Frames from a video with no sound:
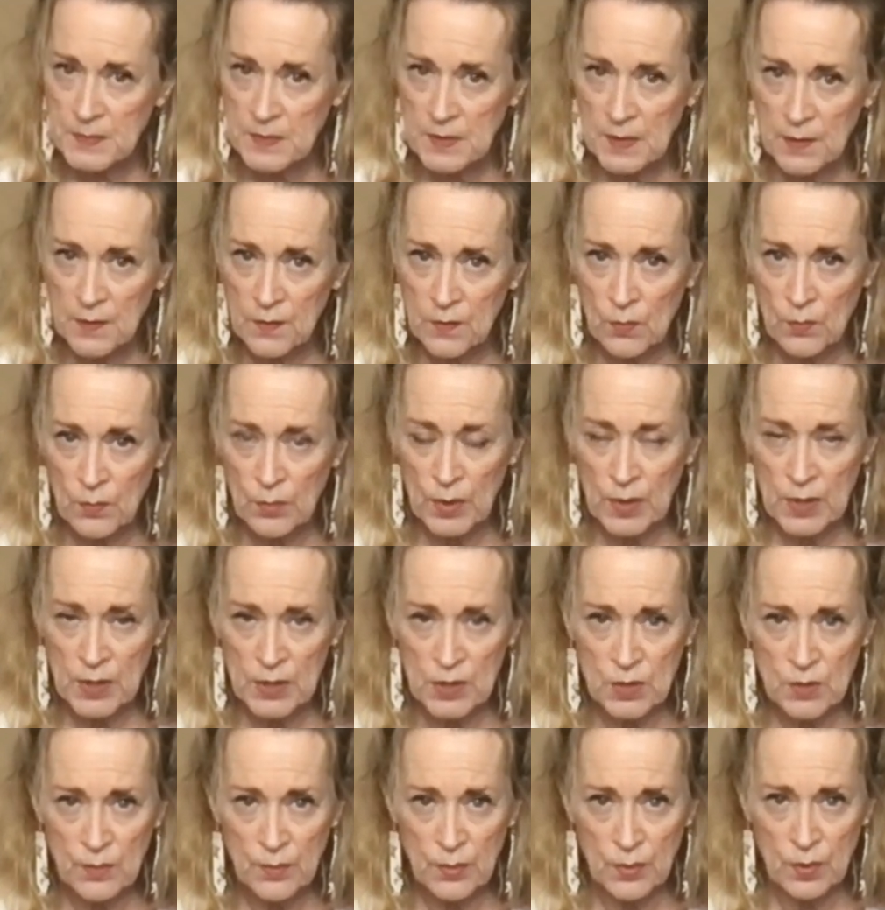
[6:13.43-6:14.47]
These are
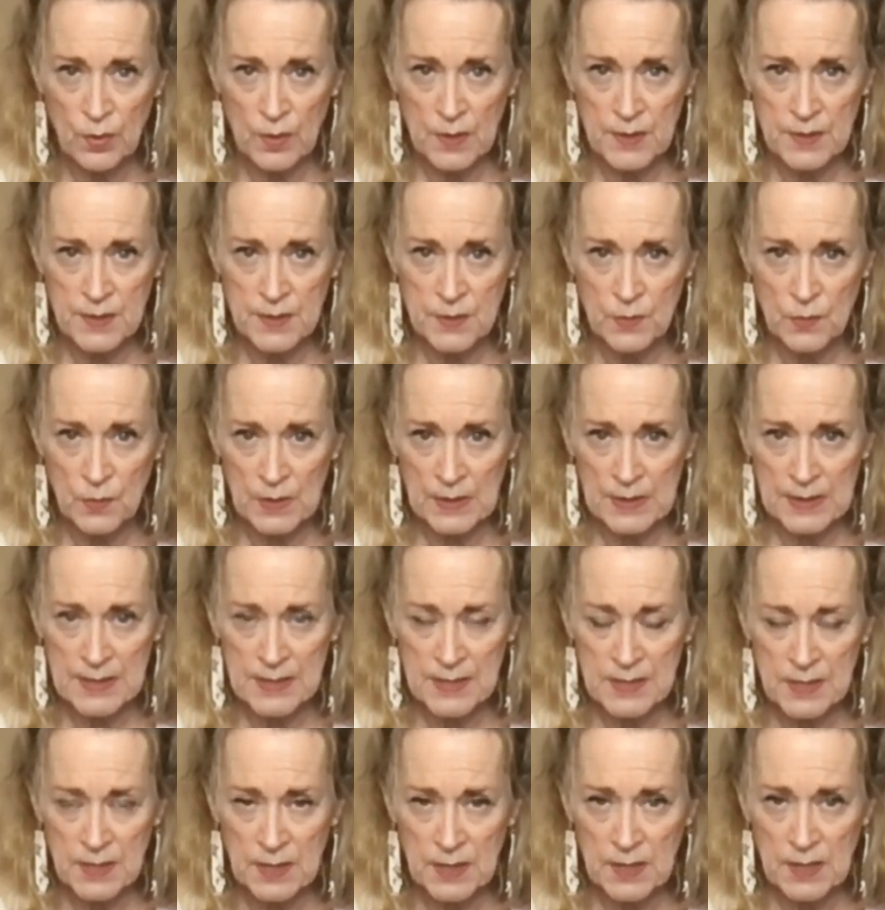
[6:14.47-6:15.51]
pressure points,
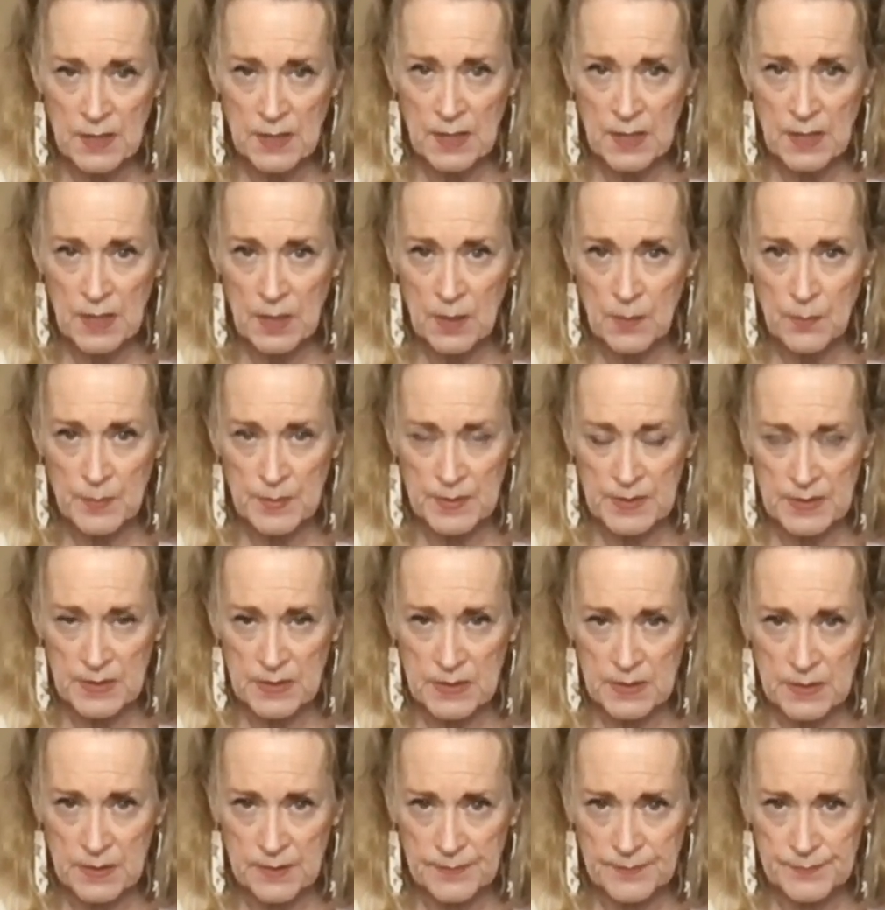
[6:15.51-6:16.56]
releasing the
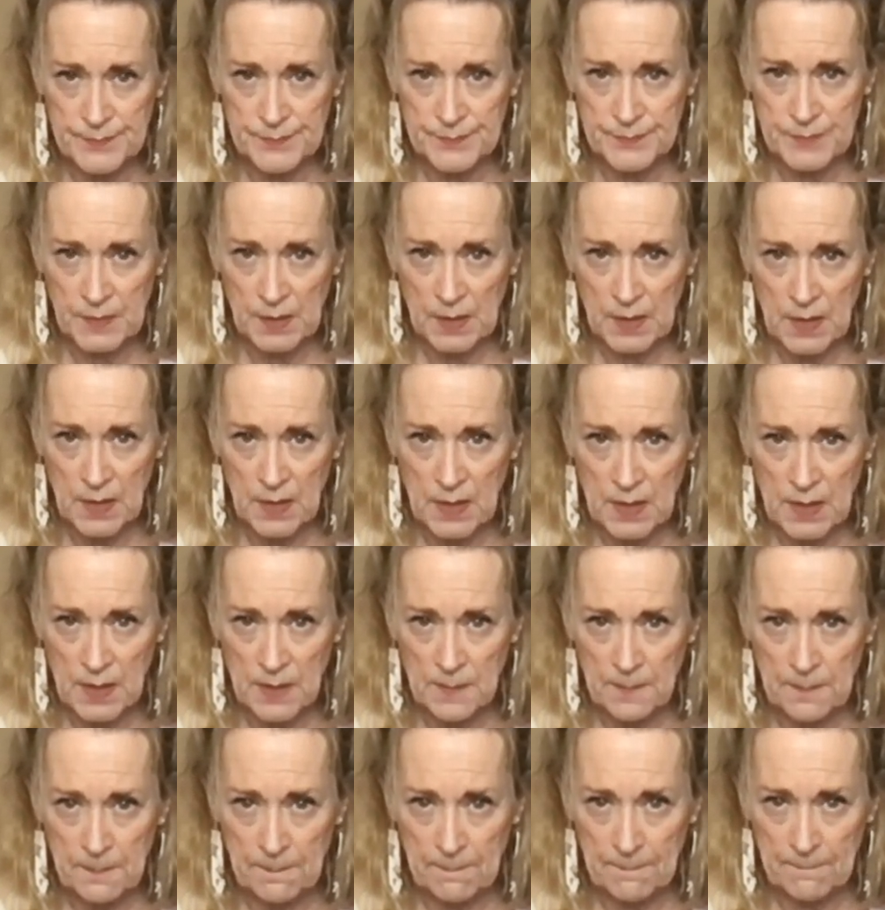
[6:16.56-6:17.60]
hips. Okay.